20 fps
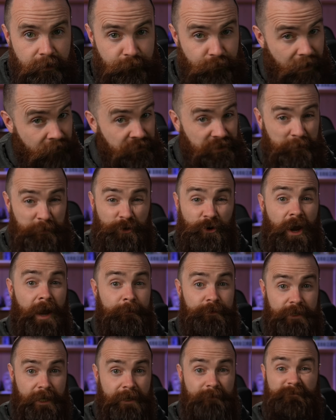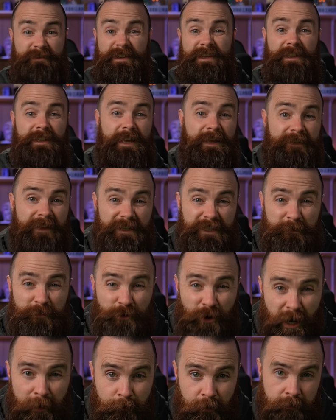If you haven't subscribed yet, hit that
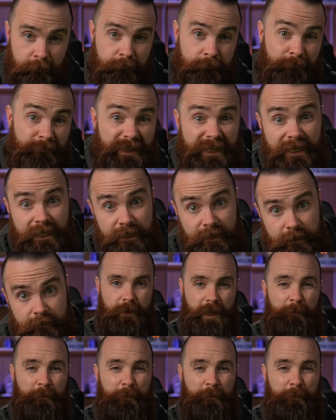subscribe button, please.